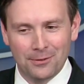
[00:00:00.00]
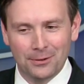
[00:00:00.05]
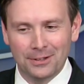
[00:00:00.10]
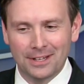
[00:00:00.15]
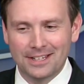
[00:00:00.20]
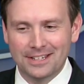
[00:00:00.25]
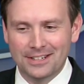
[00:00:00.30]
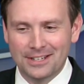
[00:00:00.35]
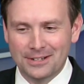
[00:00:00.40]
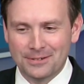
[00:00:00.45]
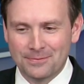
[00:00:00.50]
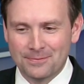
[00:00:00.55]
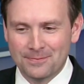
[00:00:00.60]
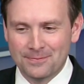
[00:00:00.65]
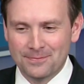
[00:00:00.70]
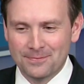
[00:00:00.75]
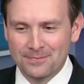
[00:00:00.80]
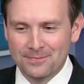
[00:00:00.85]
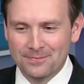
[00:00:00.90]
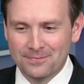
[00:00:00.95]
we'll let you know.
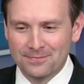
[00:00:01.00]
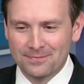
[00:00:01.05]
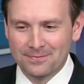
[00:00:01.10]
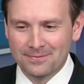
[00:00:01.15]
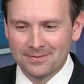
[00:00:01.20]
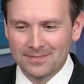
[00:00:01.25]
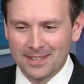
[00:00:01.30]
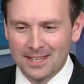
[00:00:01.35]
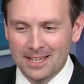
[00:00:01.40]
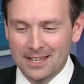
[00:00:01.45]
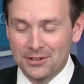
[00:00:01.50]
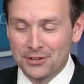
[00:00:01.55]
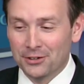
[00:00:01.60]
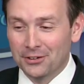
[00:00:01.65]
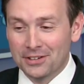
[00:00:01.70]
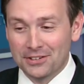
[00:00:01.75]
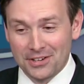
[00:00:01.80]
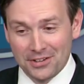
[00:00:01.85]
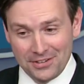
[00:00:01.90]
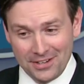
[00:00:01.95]
It
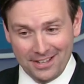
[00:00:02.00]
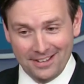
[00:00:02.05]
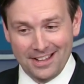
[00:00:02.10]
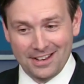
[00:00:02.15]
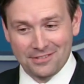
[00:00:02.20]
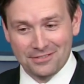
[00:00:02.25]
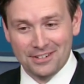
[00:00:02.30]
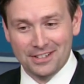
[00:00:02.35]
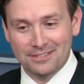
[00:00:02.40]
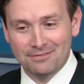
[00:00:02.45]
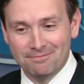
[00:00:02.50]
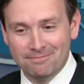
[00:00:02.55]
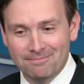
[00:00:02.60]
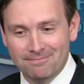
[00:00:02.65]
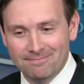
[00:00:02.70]
certainly sounds like a lot of fun.